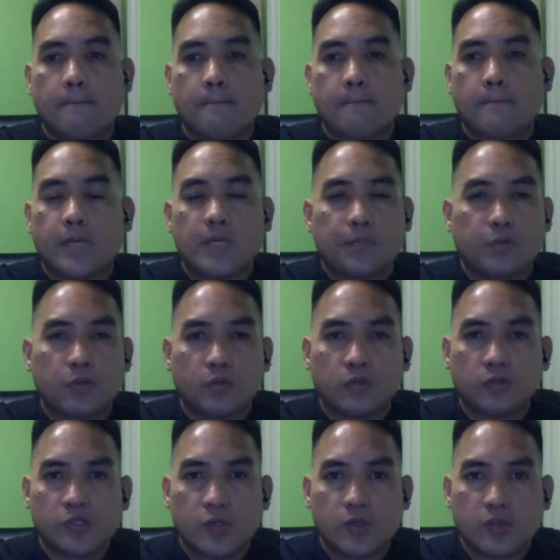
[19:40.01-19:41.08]
"People
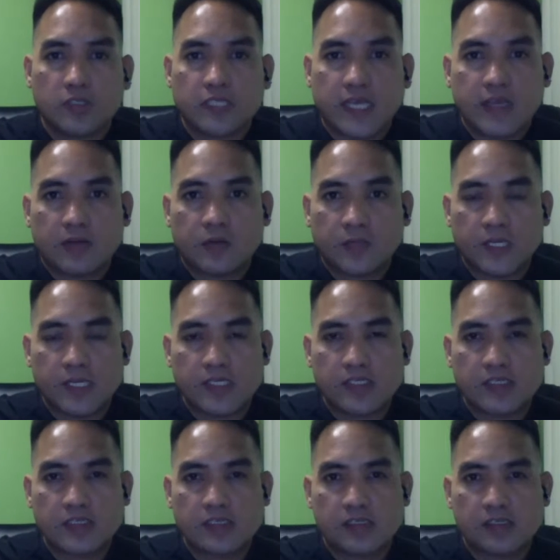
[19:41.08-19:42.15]
who don't take
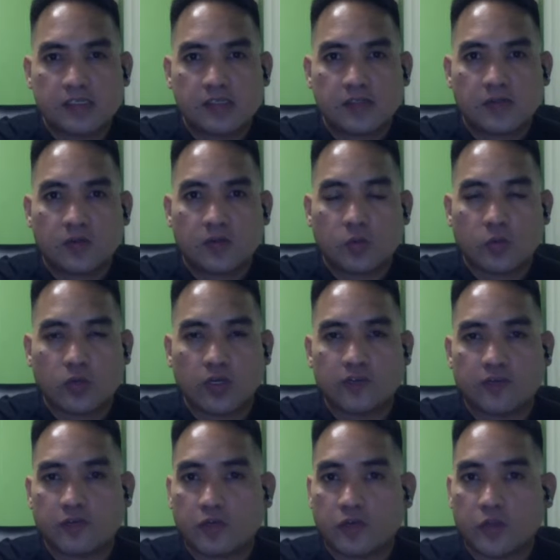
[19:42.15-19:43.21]
risk
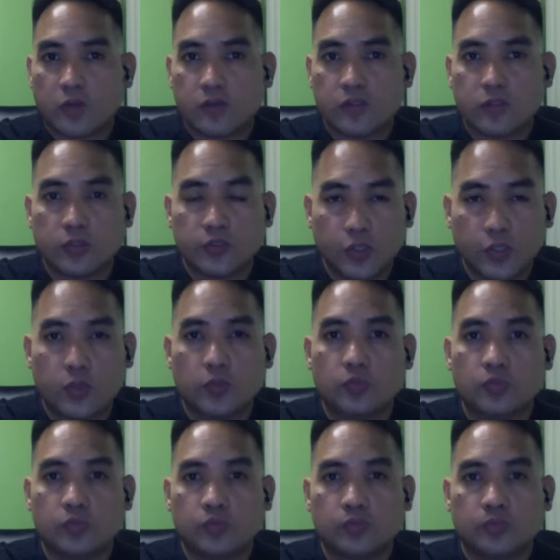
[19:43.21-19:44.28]
work for those who
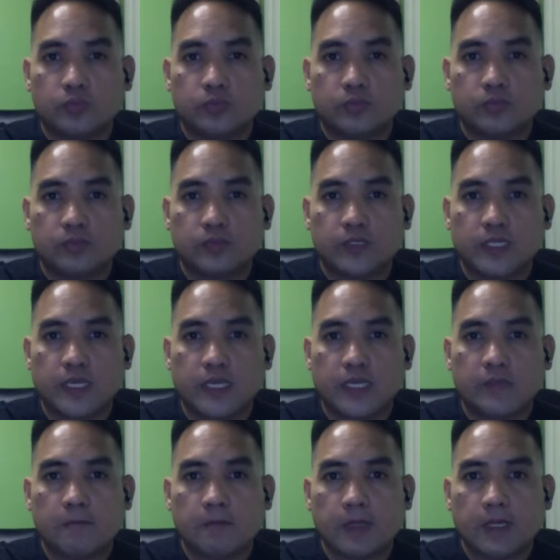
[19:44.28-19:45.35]
do."
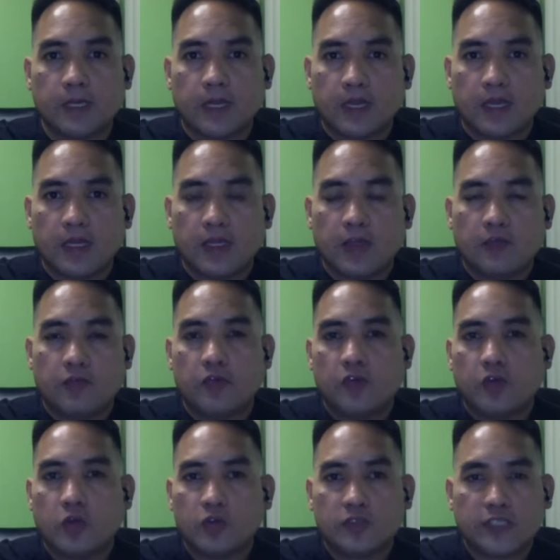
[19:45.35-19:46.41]
Okay. If you
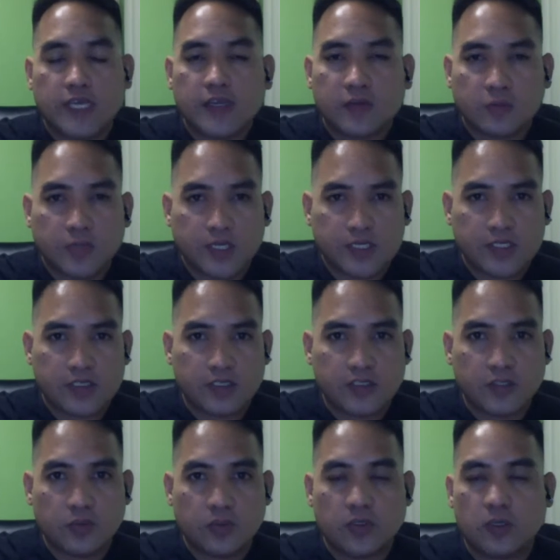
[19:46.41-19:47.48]
don't take risk,
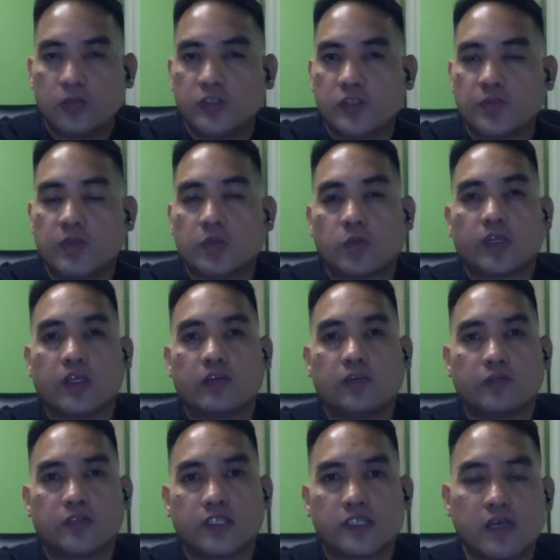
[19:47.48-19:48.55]
you will always be working
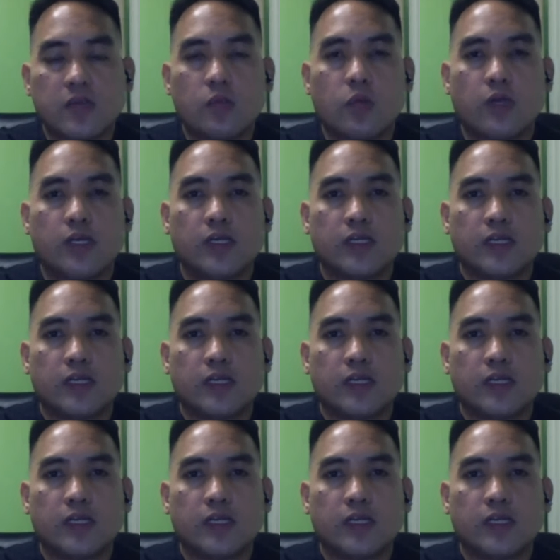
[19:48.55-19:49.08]
for someone.